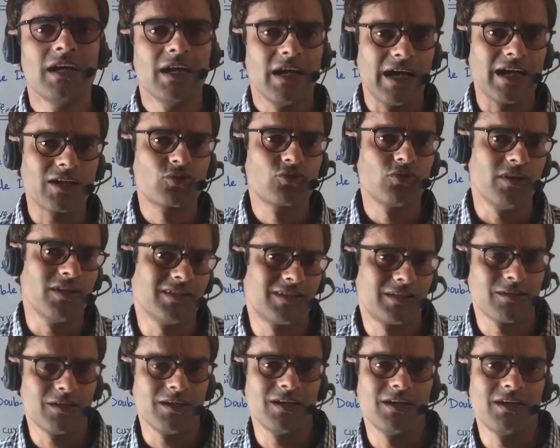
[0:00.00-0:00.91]
Actually,
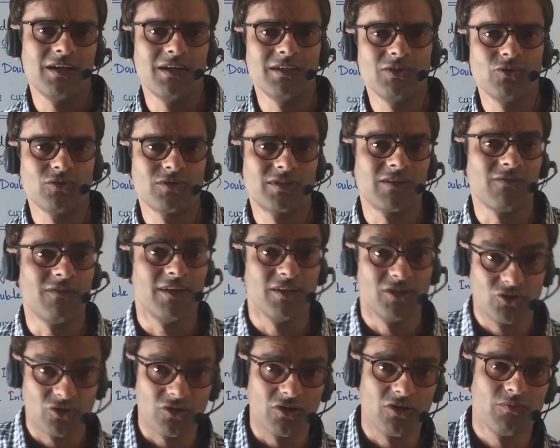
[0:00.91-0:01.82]
civil
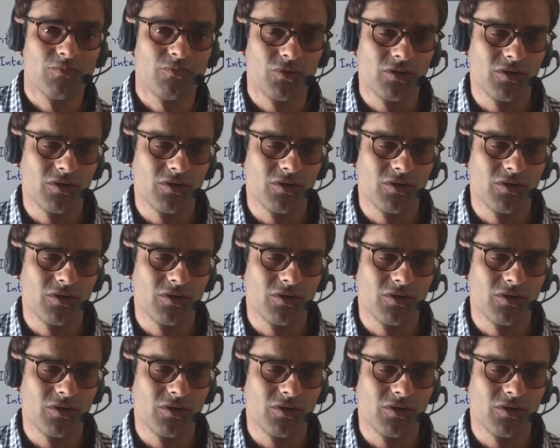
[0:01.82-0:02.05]
engineer,